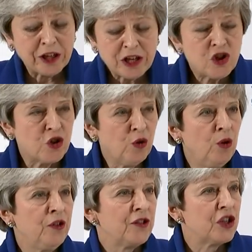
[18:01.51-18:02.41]
We can
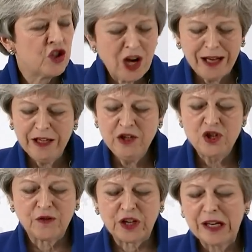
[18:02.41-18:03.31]
ensure that the
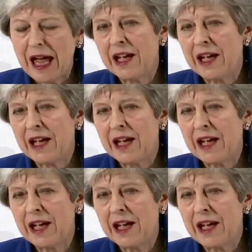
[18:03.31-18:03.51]
challenge of the